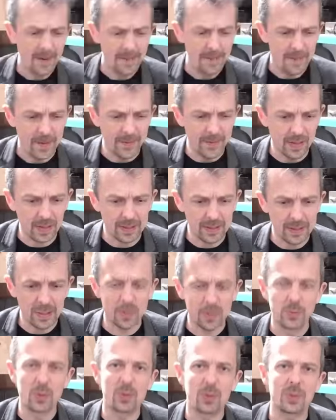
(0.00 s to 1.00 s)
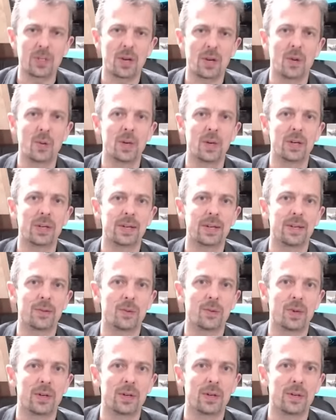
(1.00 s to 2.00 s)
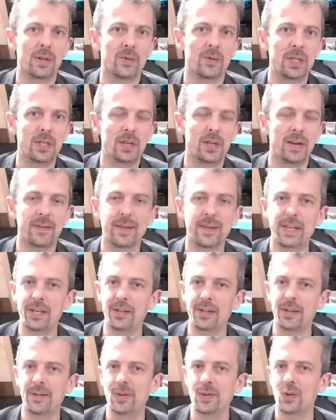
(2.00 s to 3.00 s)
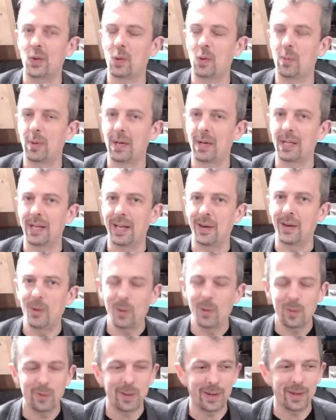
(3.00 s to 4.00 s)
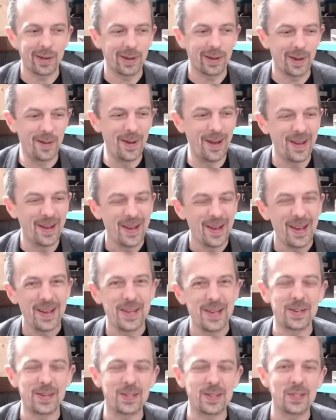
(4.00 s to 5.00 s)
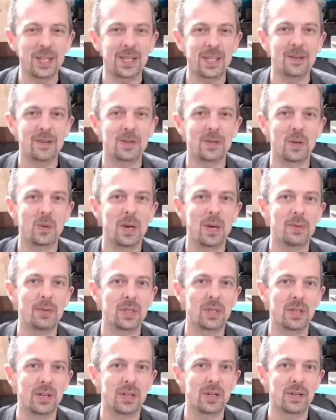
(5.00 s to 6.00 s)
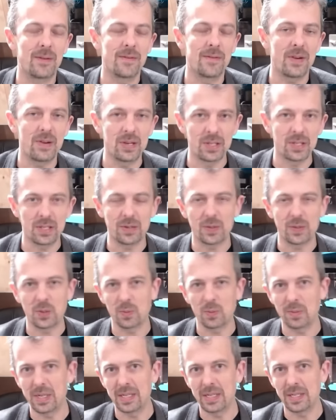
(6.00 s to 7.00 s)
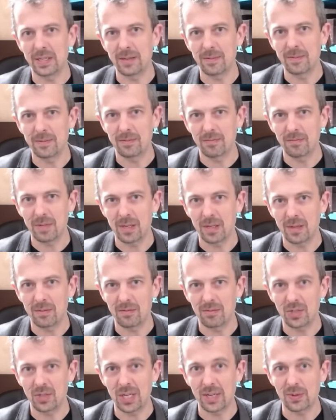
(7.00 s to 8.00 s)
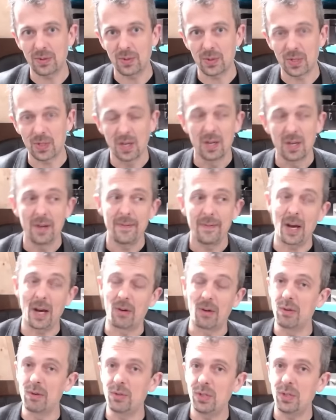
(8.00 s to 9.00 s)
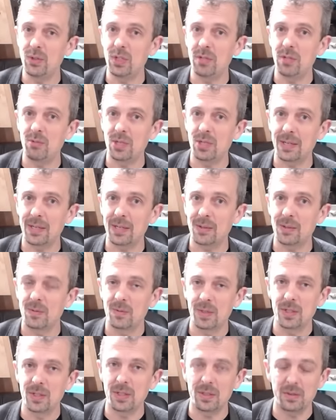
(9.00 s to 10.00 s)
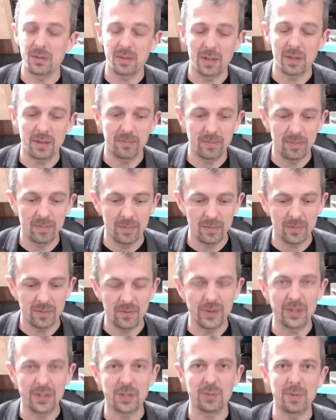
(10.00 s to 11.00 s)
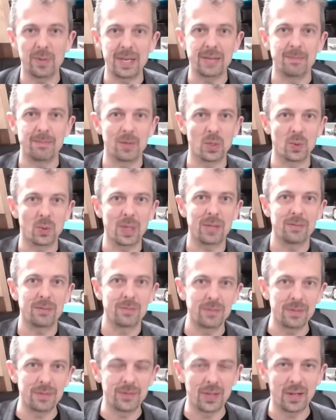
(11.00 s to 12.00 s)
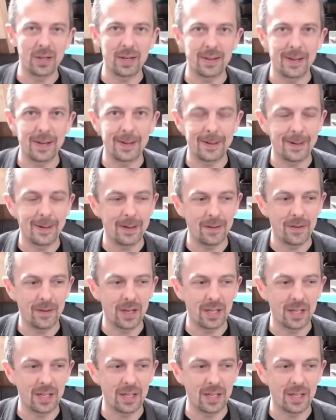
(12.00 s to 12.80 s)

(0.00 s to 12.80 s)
If you'd like to support our work at the Royal Armouries, I think you know the drill by now, but uh, you can check out our website, our various social media um, channels, our own YouTube channel, which is uh, features me as well, if you like that kind of thing.